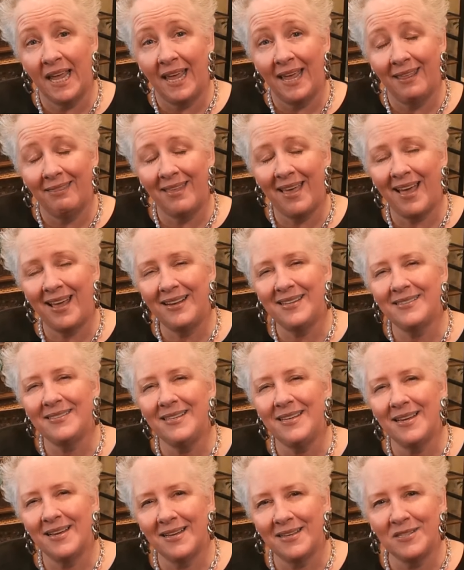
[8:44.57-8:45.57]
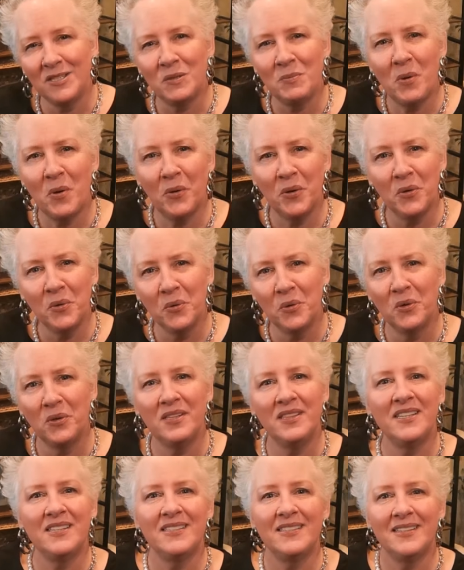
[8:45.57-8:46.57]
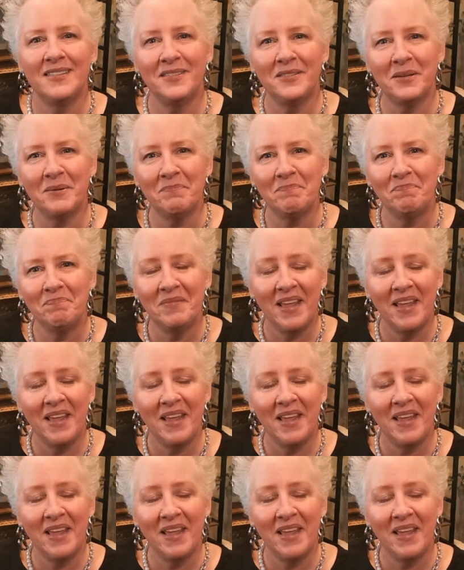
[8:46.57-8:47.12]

That is the unspoken rule in this system.